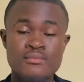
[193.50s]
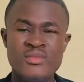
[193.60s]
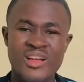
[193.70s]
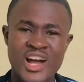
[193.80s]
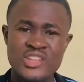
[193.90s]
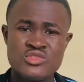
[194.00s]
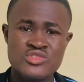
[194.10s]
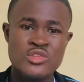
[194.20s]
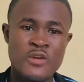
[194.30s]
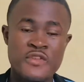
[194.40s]
how to
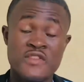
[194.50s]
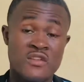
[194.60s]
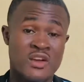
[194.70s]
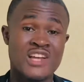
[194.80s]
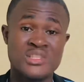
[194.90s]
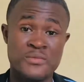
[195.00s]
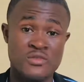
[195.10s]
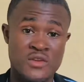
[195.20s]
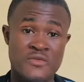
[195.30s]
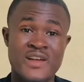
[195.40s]
solve if your Cash App is
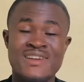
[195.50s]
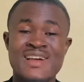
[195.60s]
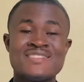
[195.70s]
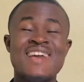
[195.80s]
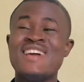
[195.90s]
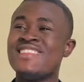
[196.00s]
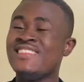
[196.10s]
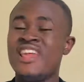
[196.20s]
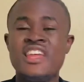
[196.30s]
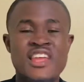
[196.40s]
unverified, guys,
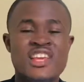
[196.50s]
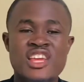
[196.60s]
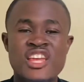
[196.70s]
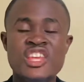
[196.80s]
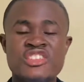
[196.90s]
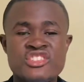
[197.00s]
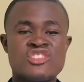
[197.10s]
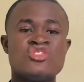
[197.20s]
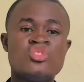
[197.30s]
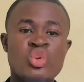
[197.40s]
there is
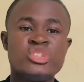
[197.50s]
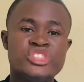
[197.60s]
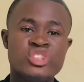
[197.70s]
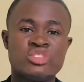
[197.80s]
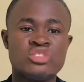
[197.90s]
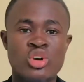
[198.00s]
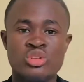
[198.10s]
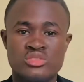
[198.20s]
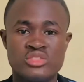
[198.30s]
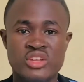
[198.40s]
no
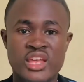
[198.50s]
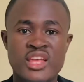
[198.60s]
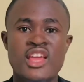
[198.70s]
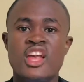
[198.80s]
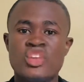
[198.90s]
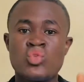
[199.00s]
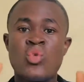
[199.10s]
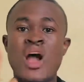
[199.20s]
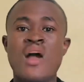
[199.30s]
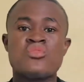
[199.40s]
shortcut. Okay, you
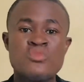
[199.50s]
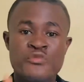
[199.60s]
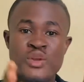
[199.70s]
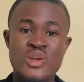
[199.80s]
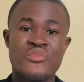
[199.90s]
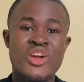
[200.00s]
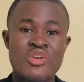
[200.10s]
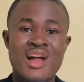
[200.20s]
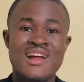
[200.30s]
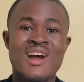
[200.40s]
have to verify your
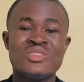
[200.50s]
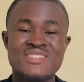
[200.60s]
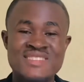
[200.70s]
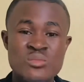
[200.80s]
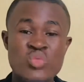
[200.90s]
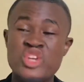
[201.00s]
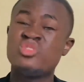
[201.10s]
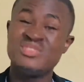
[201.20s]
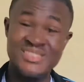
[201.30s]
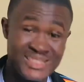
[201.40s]
account the same way you
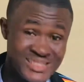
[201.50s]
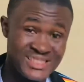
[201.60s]
did